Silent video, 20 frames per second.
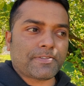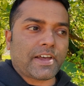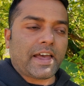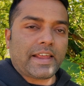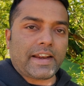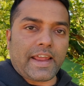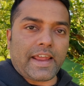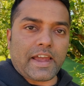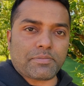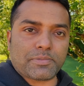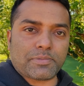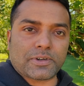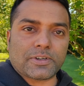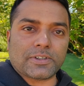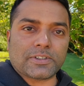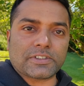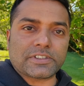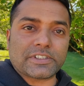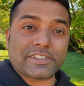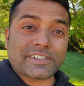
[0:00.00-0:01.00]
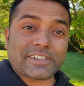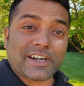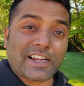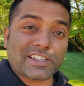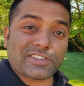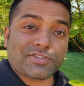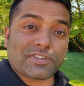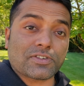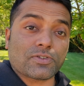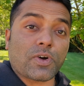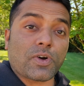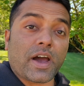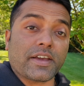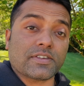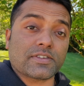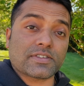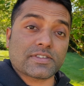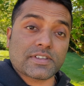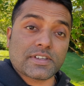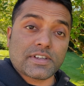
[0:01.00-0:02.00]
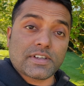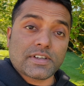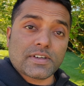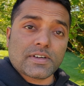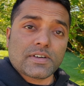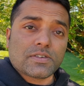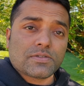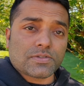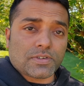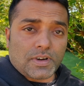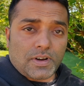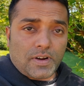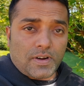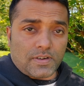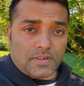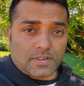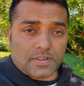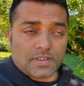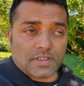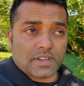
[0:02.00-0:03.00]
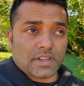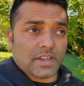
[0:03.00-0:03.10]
an app called TransferWise for long,